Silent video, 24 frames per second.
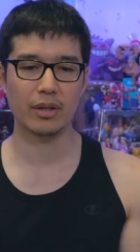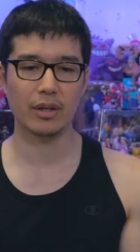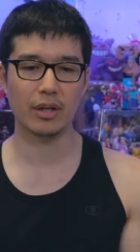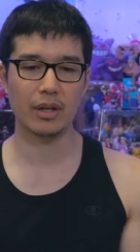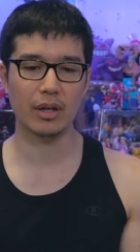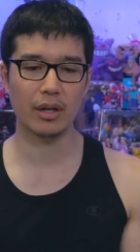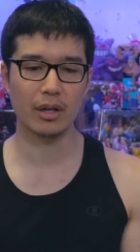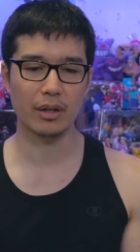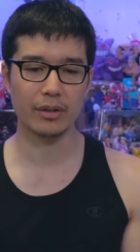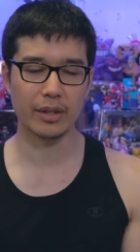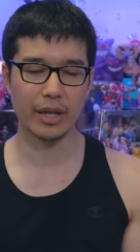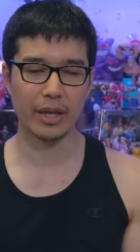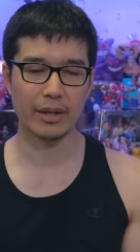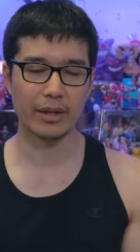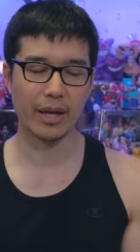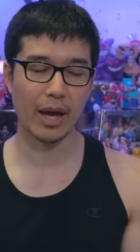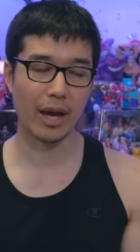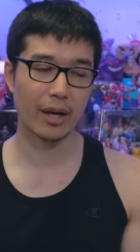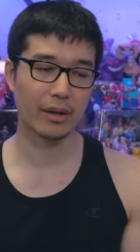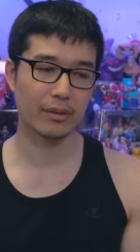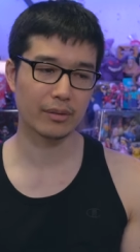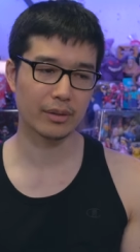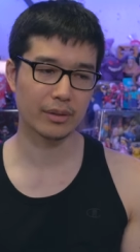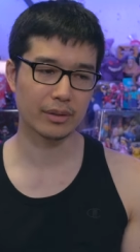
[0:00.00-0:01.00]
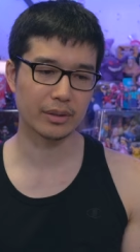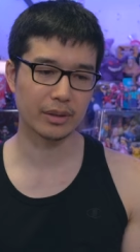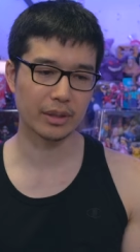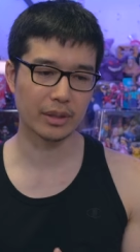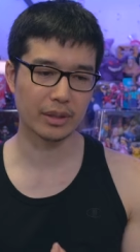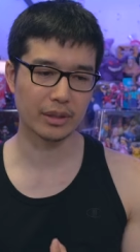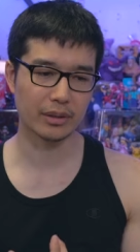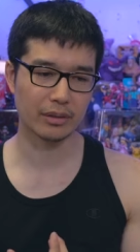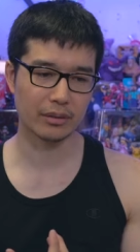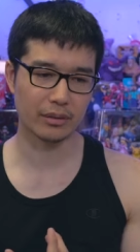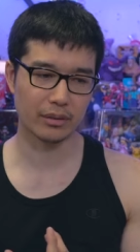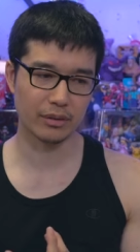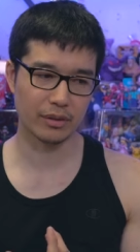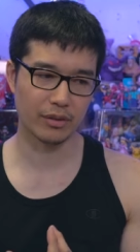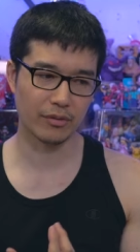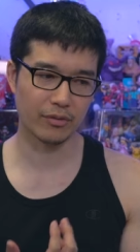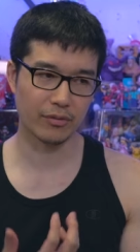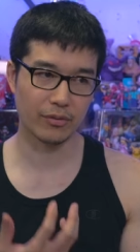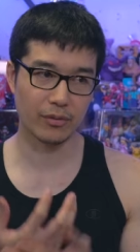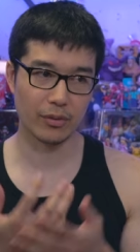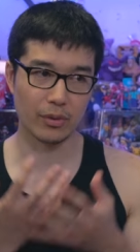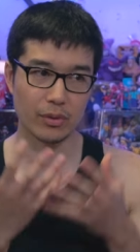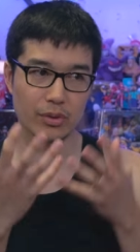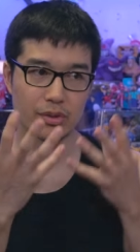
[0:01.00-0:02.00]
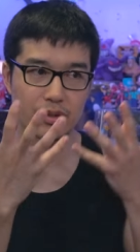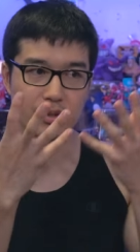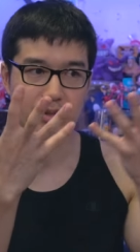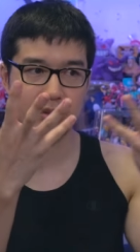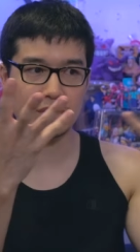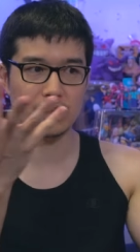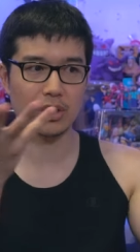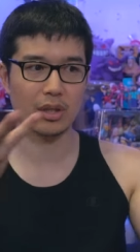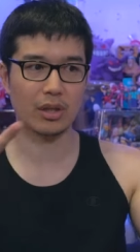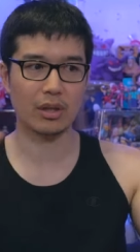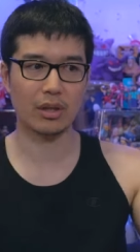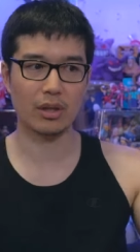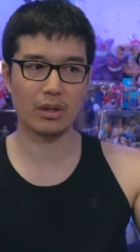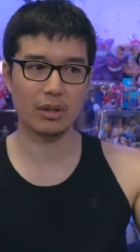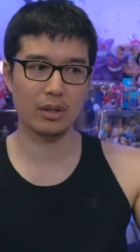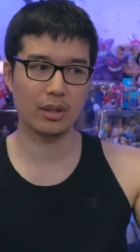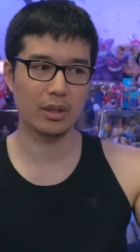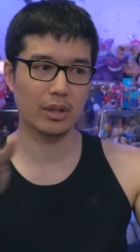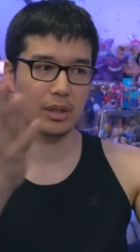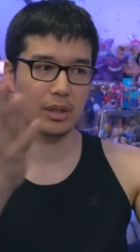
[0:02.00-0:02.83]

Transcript: uh, and Natlan and you know first saw